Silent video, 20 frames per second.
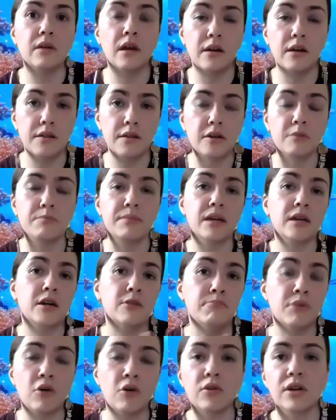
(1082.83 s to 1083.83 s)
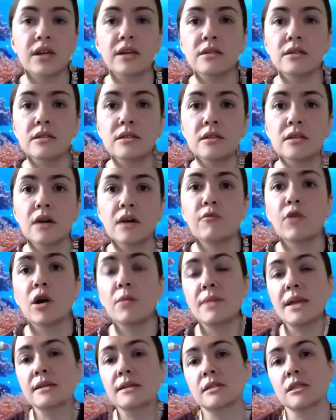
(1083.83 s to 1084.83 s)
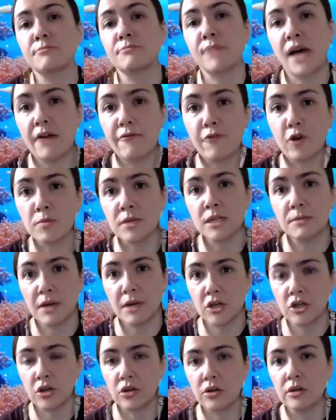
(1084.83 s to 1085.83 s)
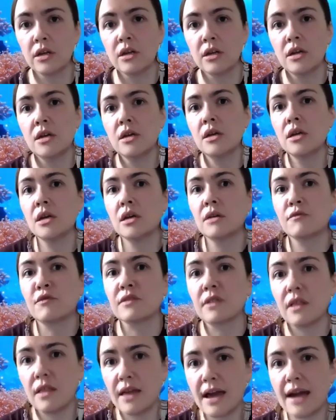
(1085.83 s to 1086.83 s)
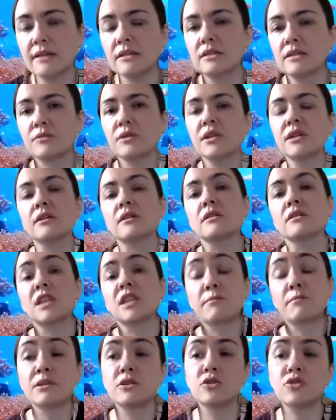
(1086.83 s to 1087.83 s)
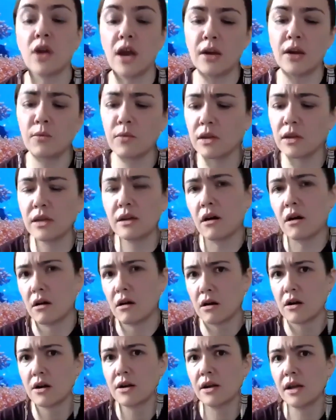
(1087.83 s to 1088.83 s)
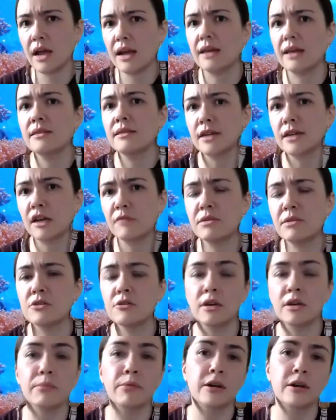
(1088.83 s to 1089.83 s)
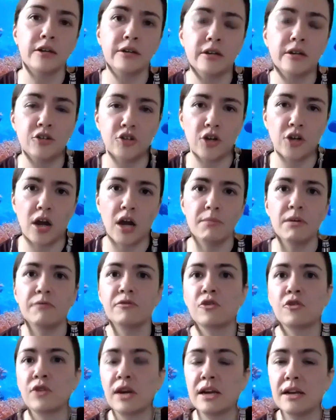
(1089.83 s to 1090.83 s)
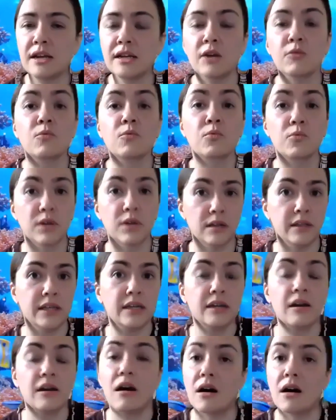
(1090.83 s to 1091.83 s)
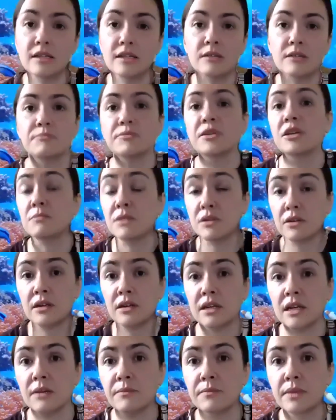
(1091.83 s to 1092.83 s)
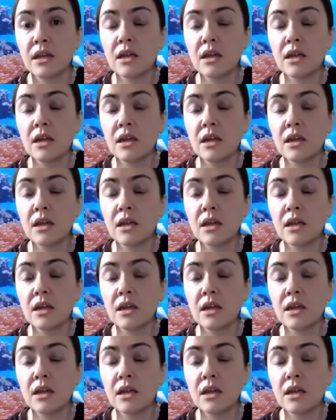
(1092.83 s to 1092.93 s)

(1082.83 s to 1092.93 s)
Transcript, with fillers: another big component of what makes this platform special. For the last three years, I've been trying really hard, and I think I've been doing a pretty good job of creating a really awesome community.